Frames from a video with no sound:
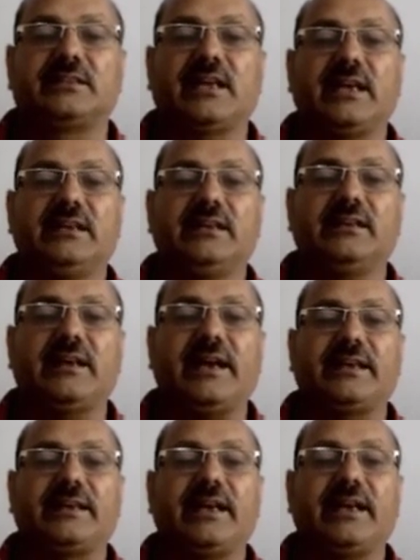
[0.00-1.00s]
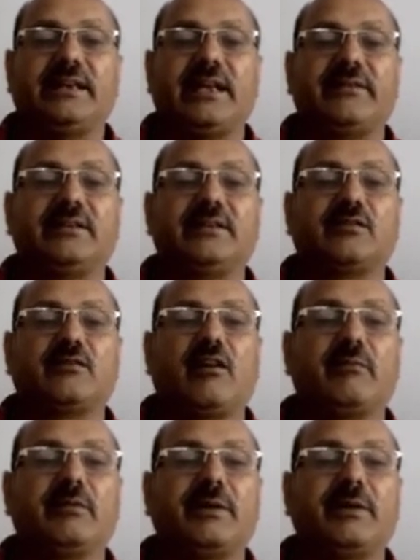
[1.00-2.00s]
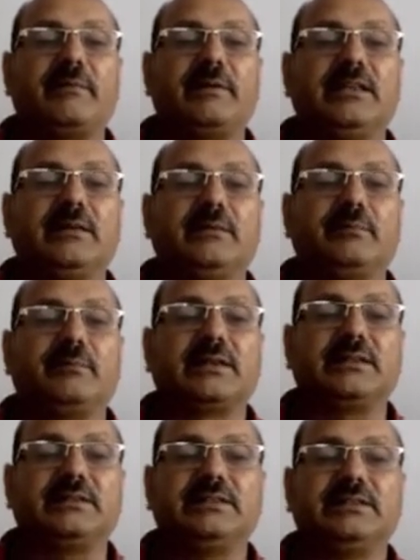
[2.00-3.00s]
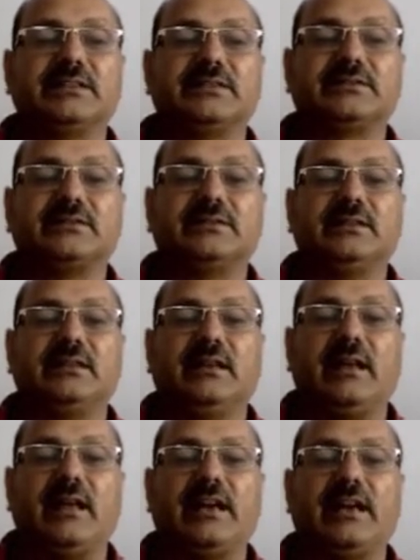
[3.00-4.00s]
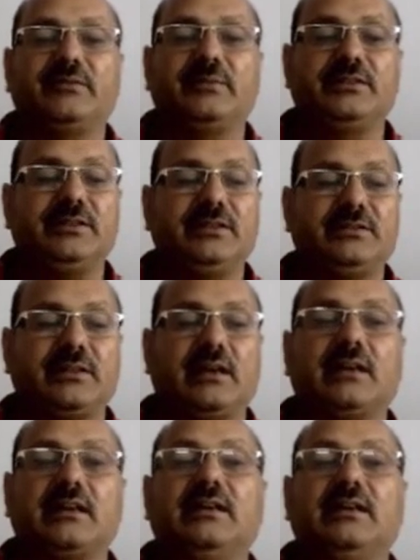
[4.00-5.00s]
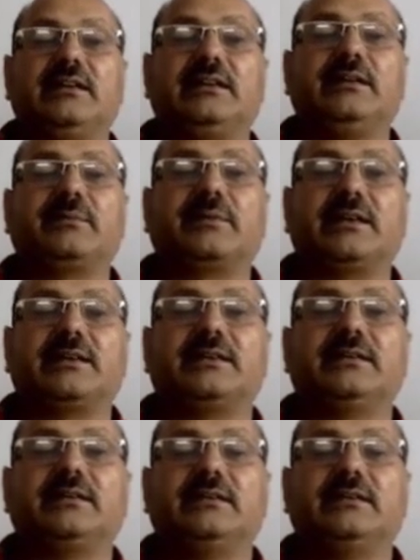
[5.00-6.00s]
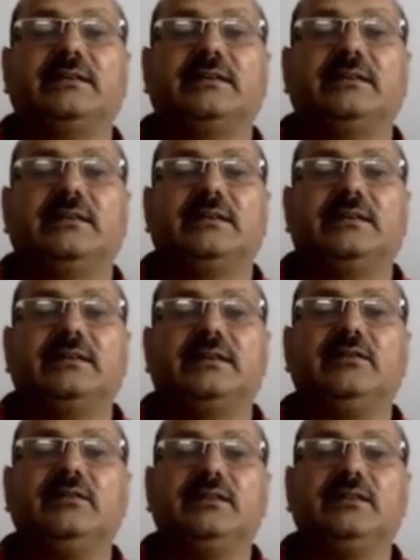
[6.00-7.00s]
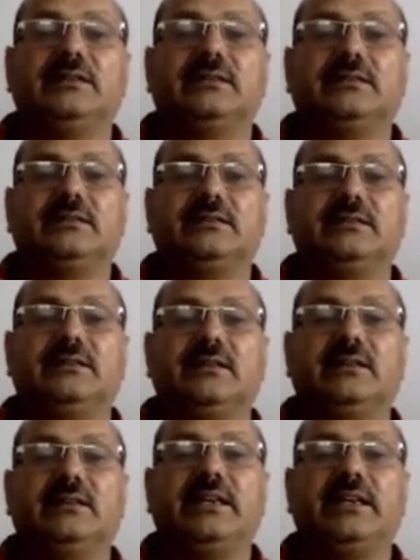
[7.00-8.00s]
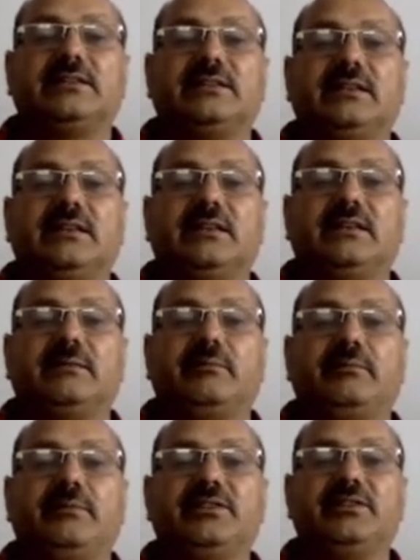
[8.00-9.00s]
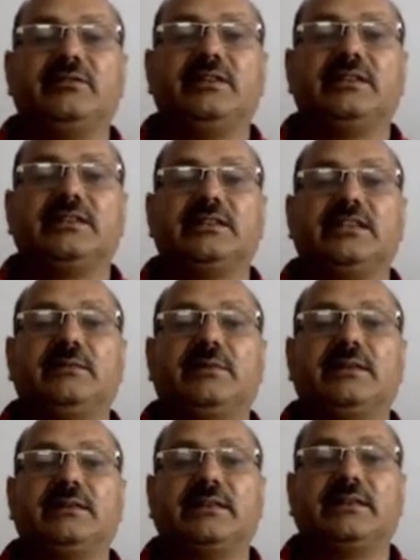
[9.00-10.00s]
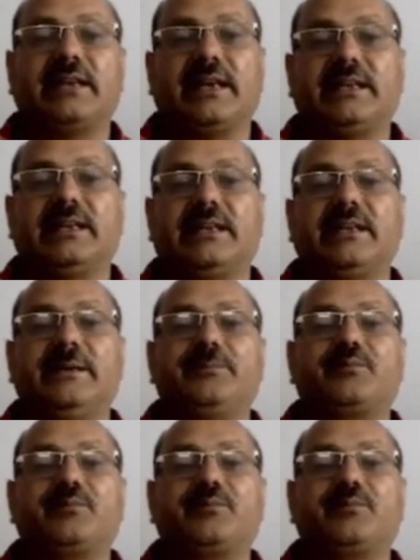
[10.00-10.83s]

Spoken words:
Tiger and cat having common family, but genus and species are different. Now, the next basic unit nothing but the category.